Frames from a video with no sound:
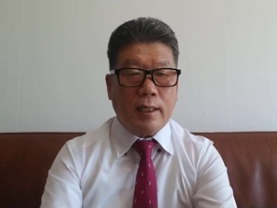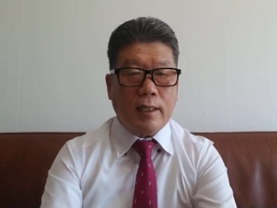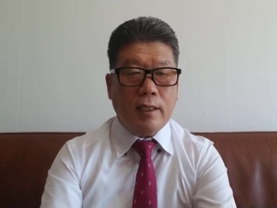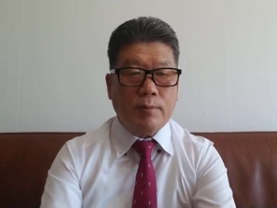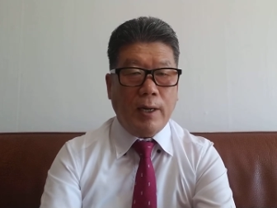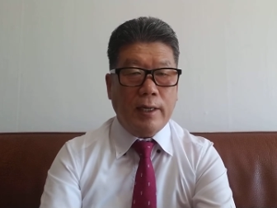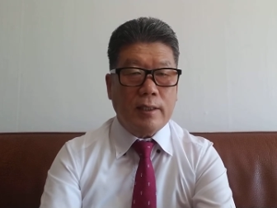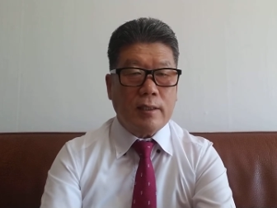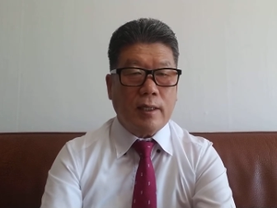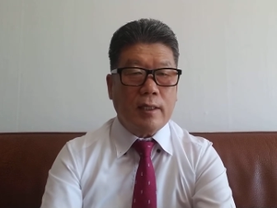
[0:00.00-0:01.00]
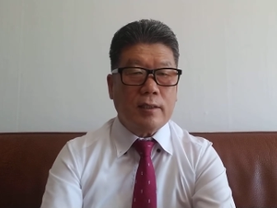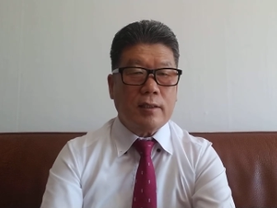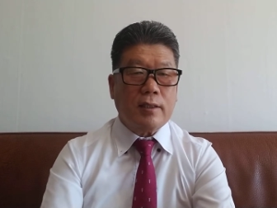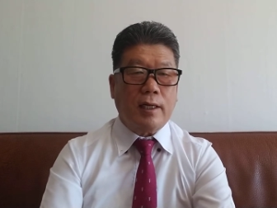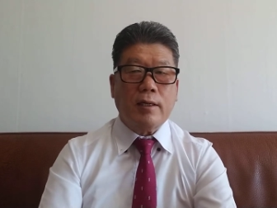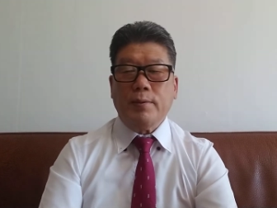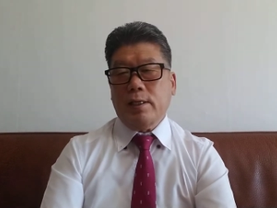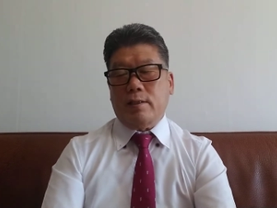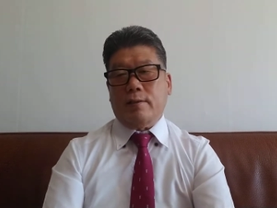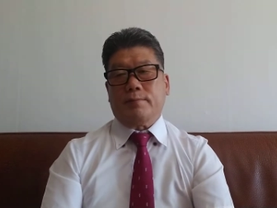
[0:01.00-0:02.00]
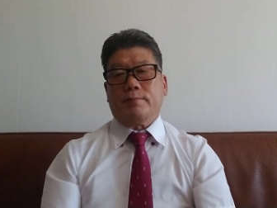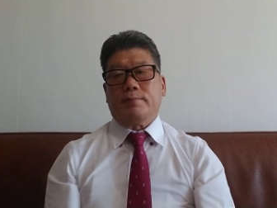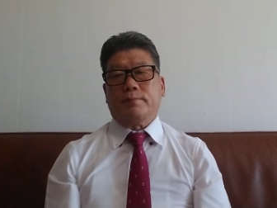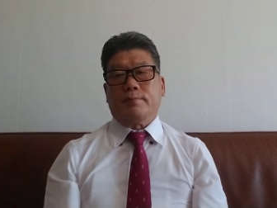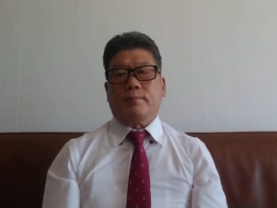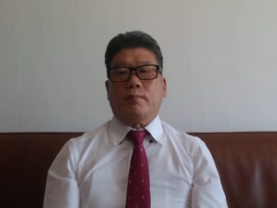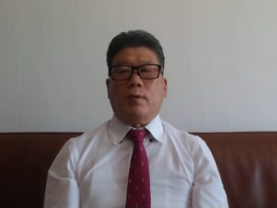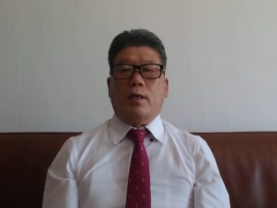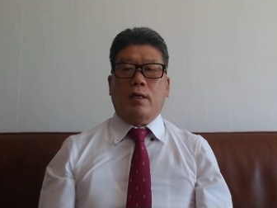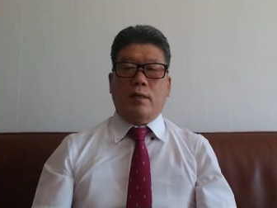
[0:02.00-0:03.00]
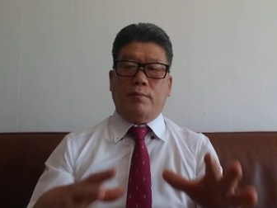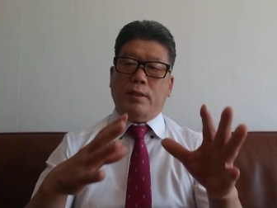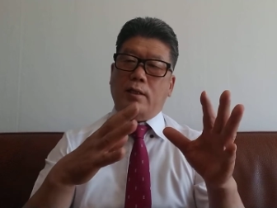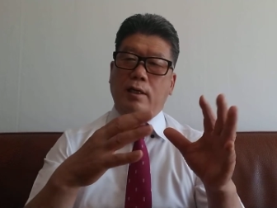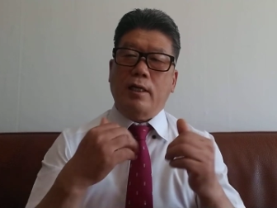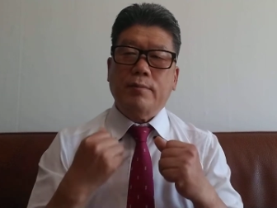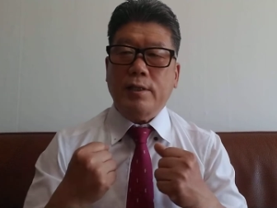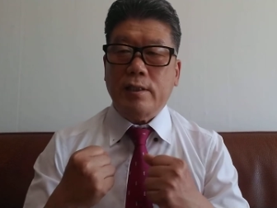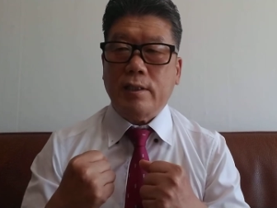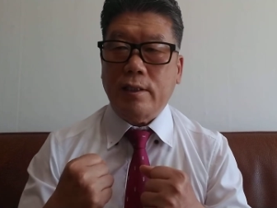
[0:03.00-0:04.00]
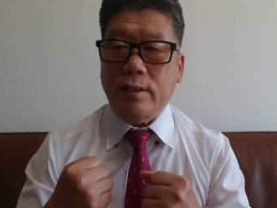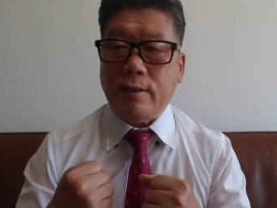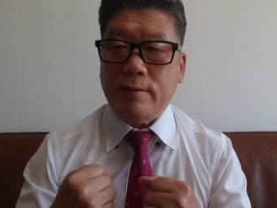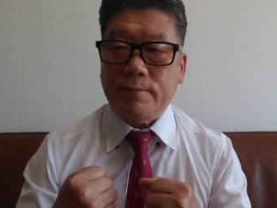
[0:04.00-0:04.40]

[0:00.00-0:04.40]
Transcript: classified as a liability. But liability here,